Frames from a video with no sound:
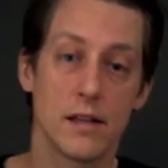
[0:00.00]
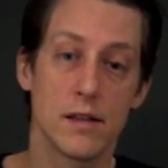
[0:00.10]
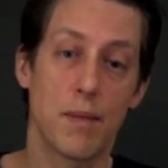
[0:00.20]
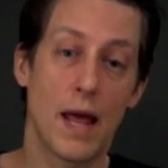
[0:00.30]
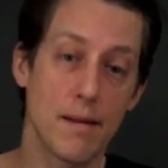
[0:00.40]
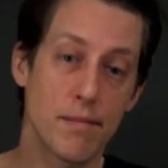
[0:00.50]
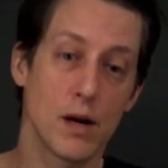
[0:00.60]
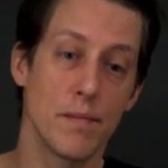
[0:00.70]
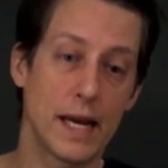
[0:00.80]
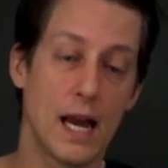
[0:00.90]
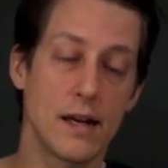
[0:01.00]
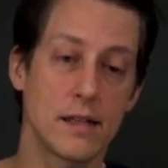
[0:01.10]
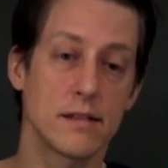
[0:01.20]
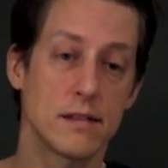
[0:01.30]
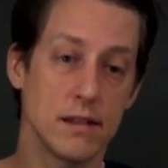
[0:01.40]
the plant
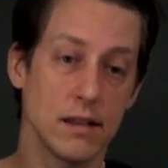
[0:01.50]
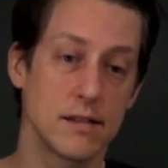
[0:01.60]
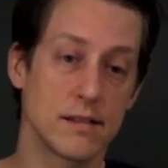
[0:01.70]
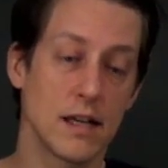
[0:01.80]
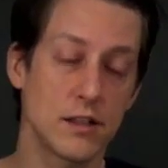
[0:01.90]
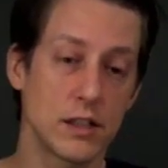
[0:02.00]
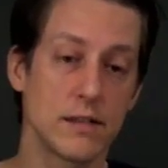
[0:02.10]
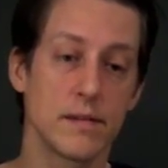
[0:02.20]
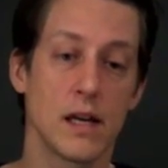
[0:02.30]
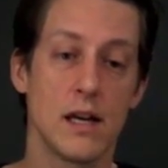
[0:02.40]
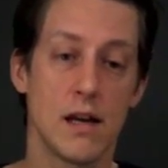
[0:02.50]
biomechanics session,